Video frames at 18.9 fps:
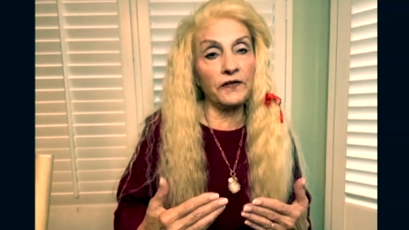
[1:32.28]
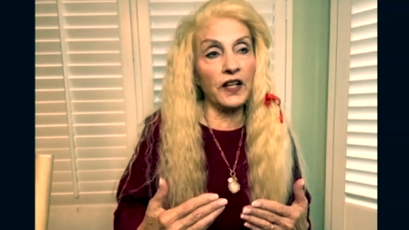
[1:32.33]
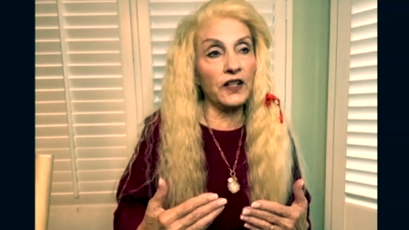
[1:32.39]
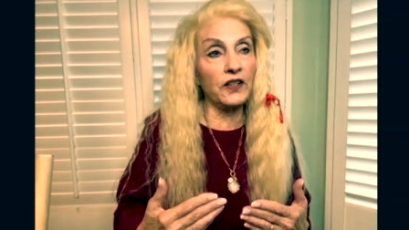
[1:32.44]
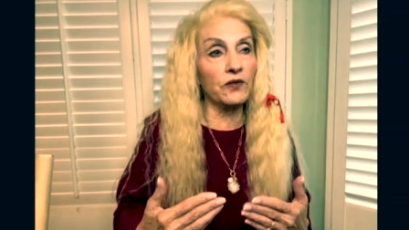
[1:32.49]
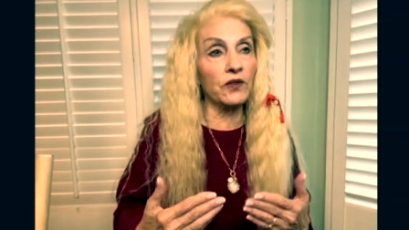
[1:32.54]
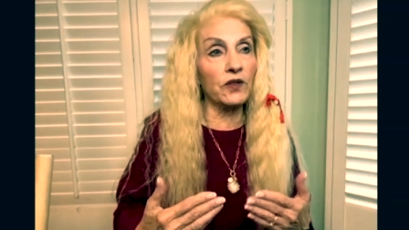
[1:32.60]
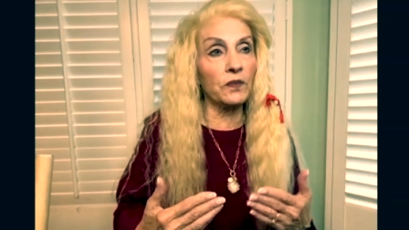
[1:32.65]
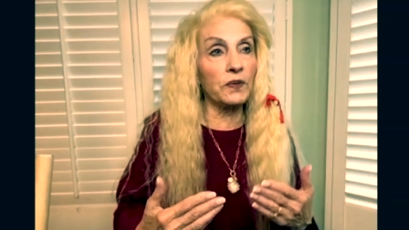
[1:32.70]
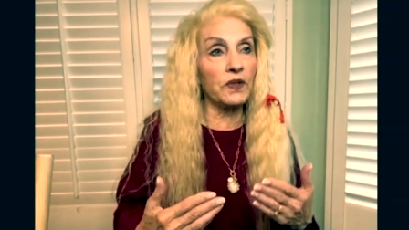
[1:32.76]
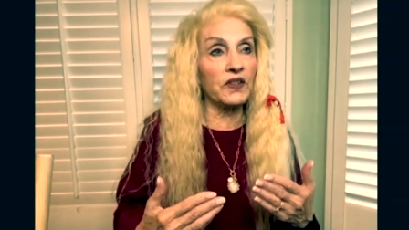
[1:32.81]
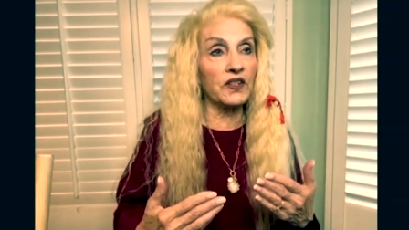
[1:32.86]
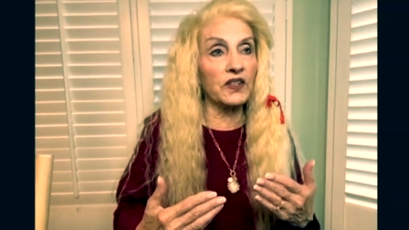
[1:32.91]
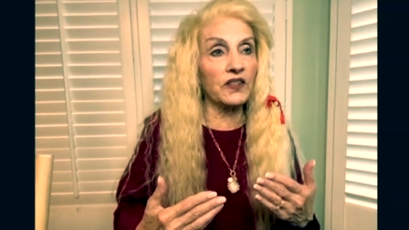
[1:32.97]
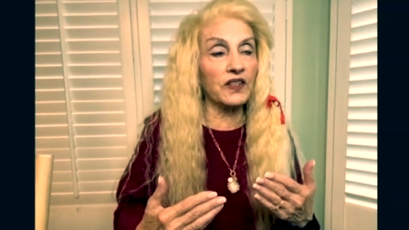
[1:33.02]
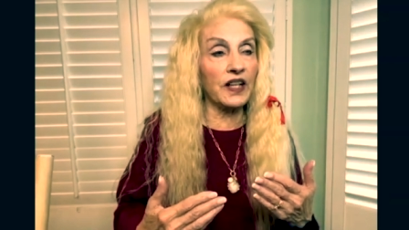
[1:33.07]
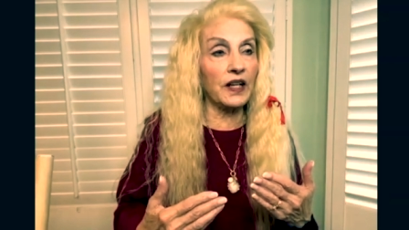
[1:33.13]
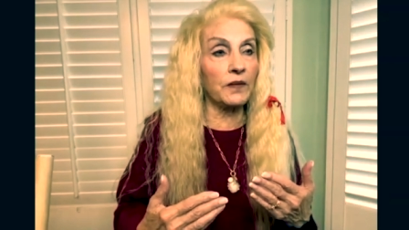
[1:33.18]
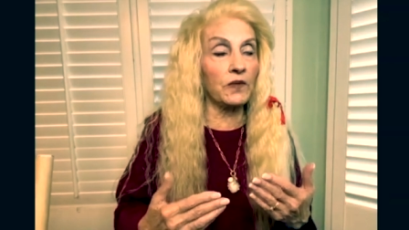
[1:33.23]
they grew up in the
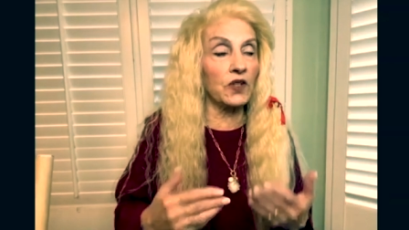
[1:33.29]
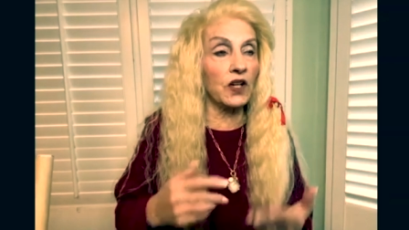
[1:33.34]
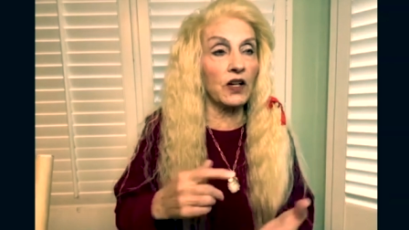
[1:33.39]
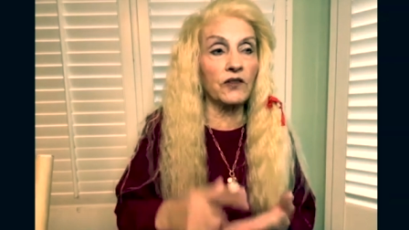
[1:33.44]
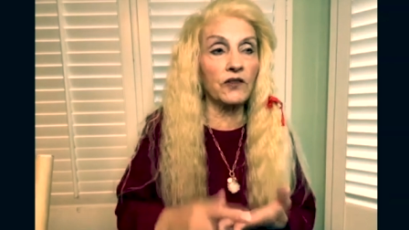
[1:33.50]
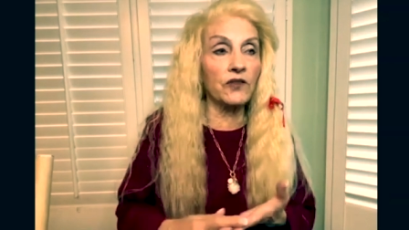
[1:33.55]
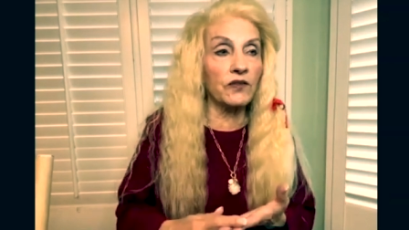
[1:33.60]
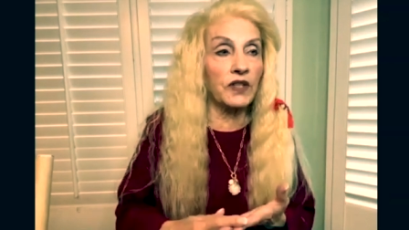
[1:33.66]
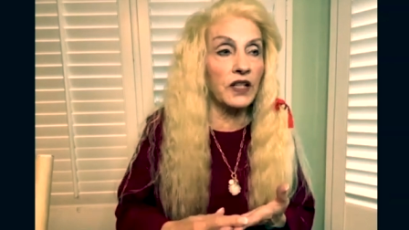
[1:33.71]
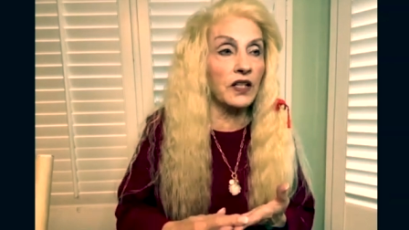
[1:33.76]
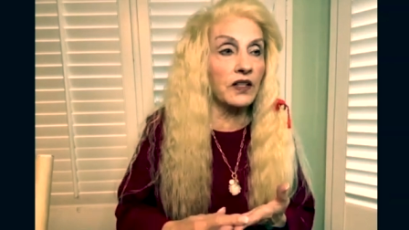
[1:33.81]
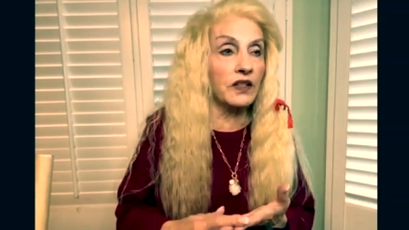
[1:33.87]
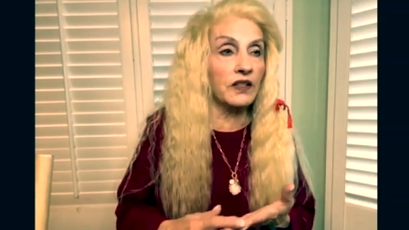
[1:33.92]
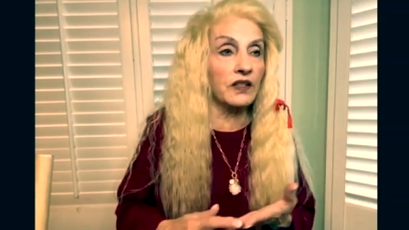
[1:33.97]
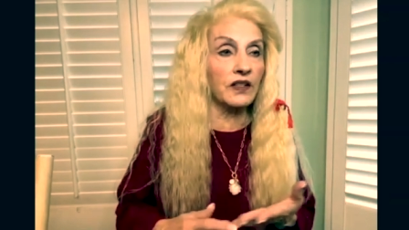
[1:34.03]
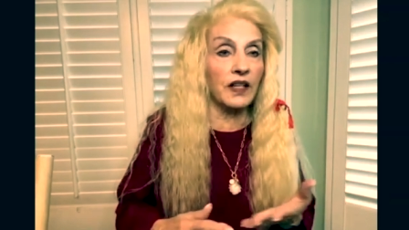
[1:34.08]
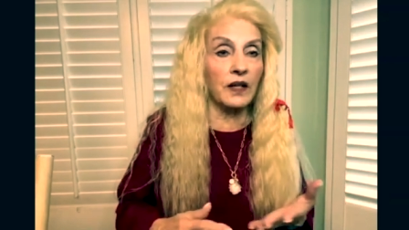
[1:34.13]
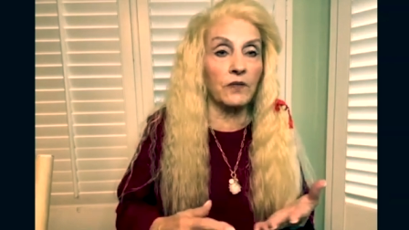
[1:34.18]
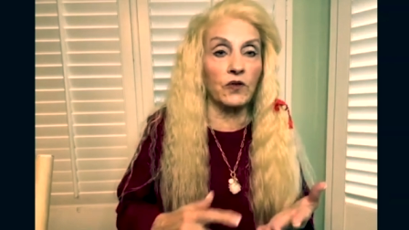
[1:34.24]
same country, the
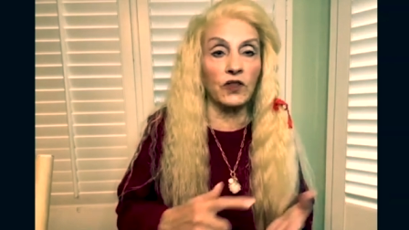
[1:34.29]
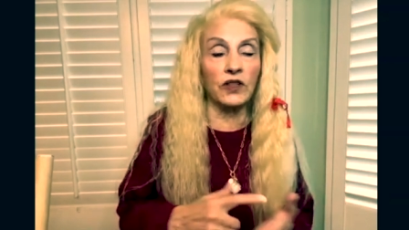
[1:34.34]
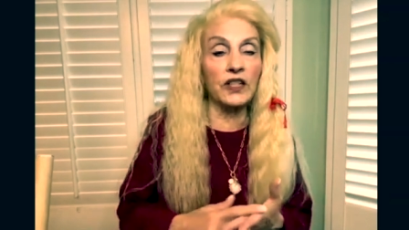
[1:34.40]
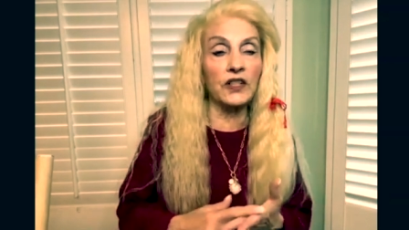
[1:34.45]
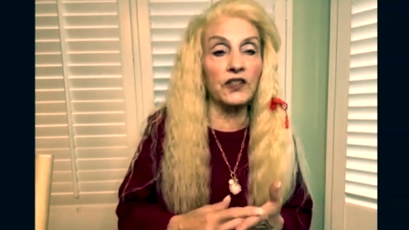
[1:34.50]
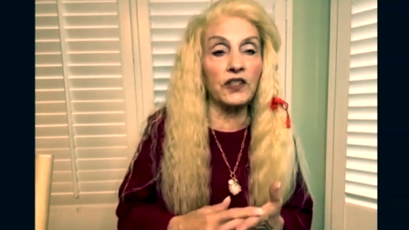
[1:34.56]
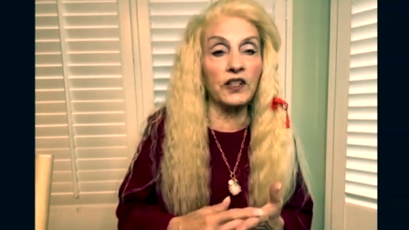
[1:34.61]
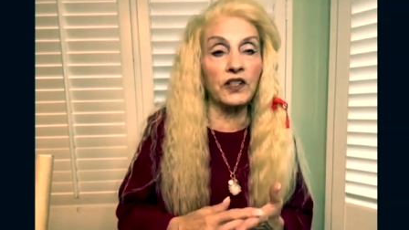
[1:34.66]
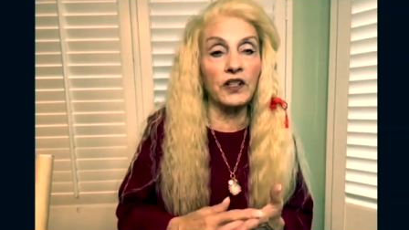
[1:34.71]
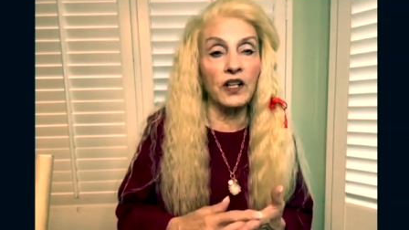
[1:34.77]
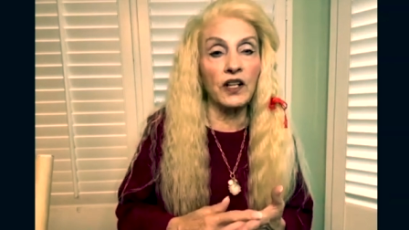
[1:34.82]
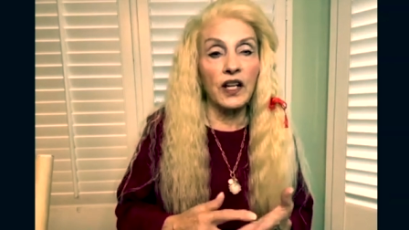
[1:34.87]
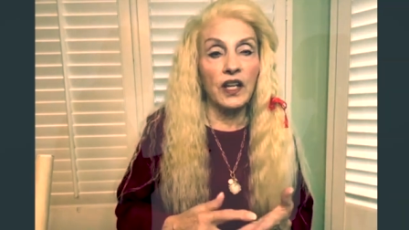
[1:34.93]
same religion,